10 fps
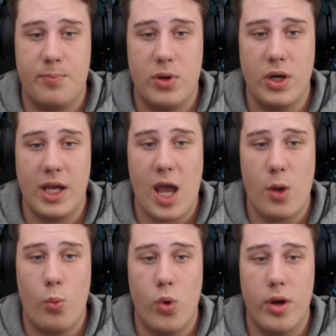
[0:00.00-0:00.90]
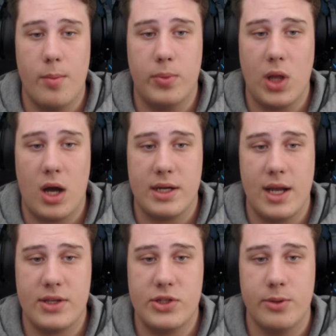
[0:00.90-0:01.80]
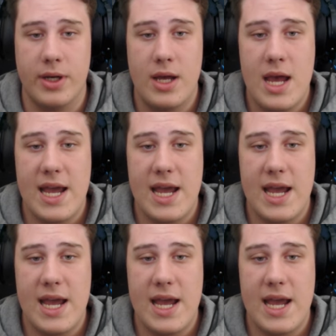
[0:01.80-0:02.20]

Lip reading: putting a wood block next to it.